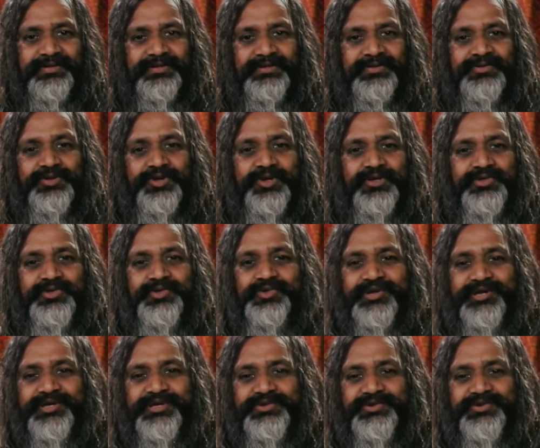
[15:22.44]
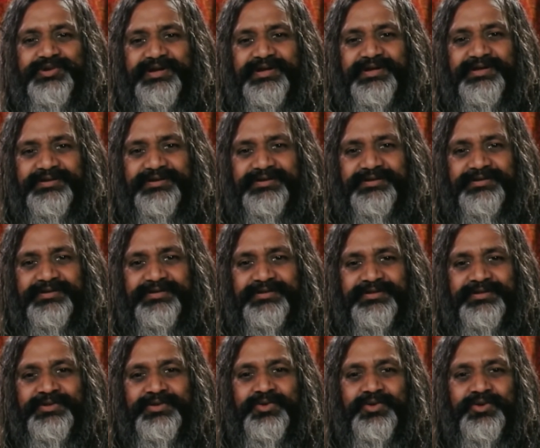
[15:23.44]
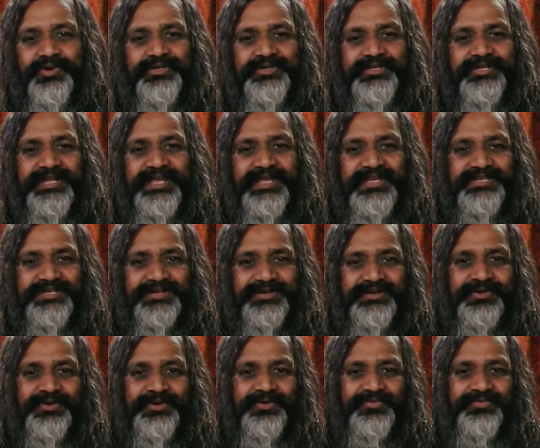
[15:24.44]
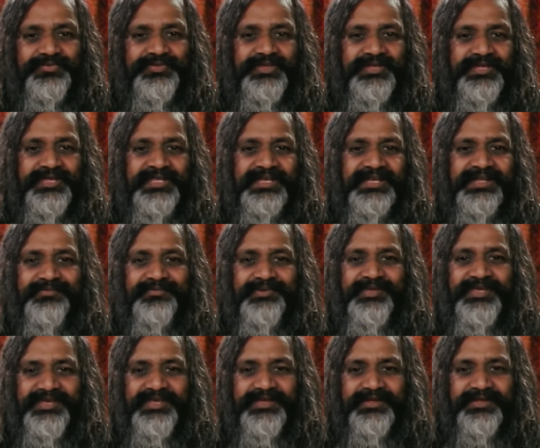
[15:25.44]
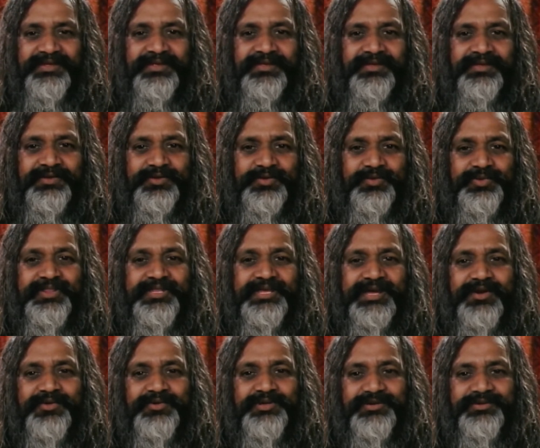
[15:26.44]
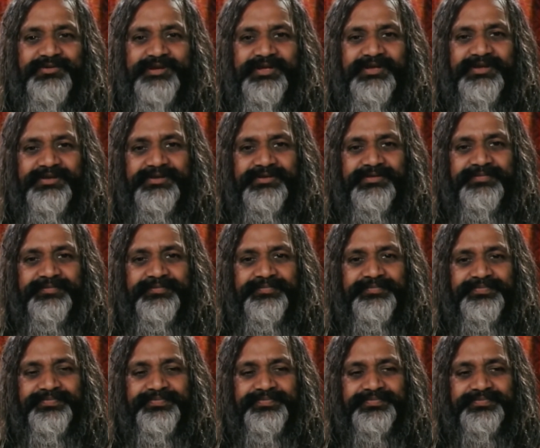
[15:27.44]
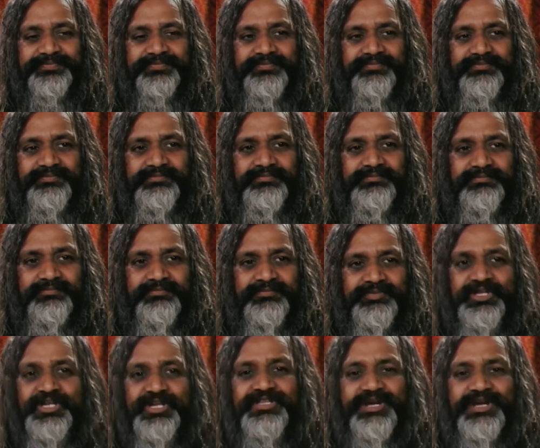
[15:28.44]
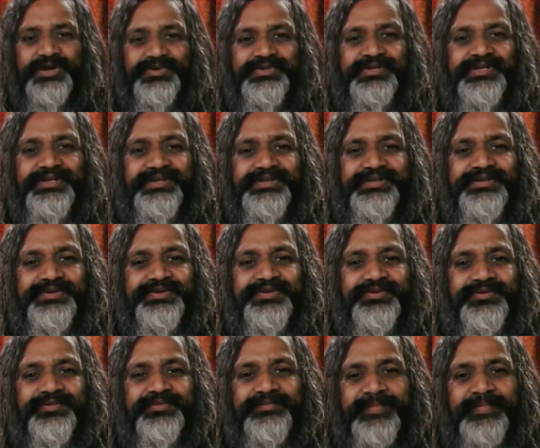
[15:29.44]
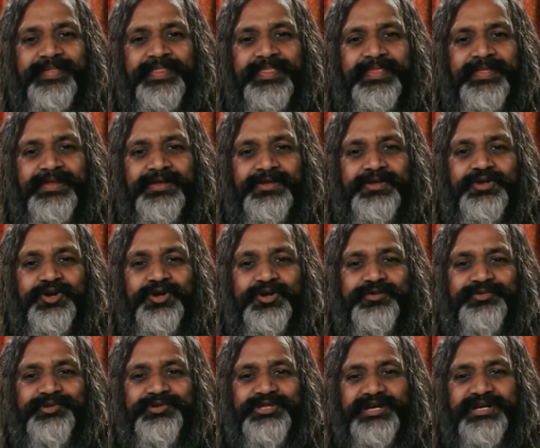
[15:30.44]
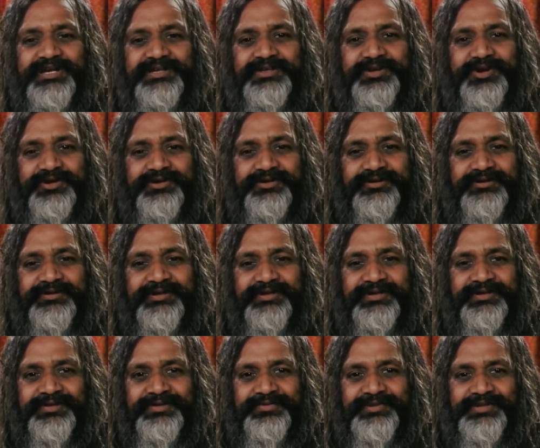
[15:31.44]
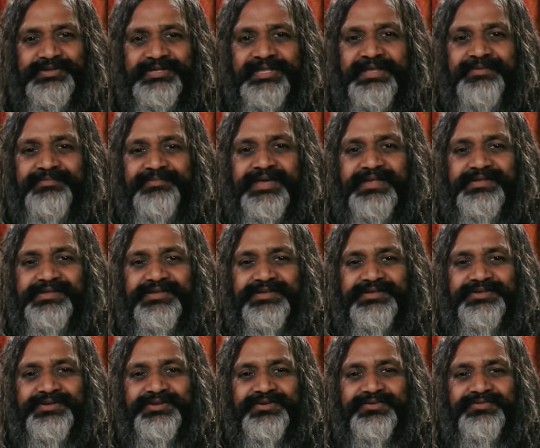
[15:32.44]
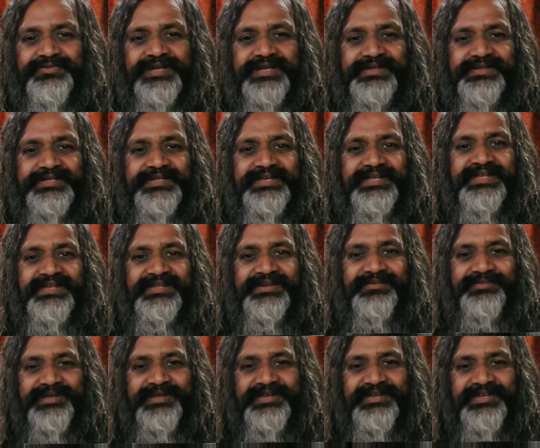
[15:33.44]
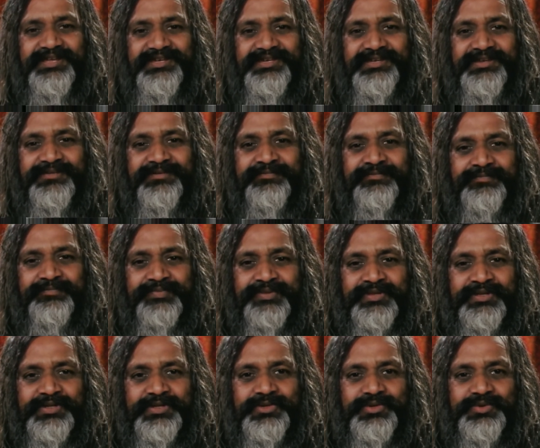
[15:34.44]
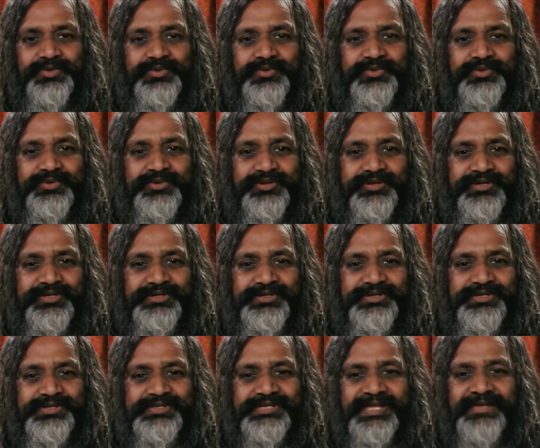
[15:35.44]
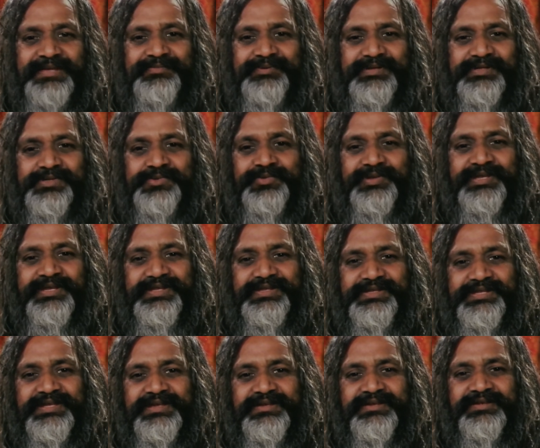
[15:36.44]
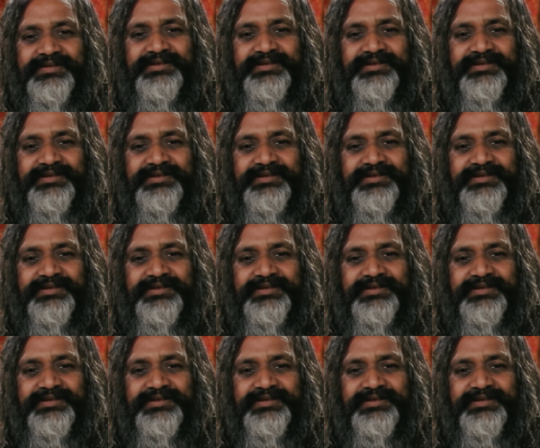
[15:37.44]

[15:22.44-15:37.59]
taught to Arjuna the coordination of the inner being with the outer world. 3,000 years ago, Lord Buddha taught the same message of transcendental meditation to his disciples when he said,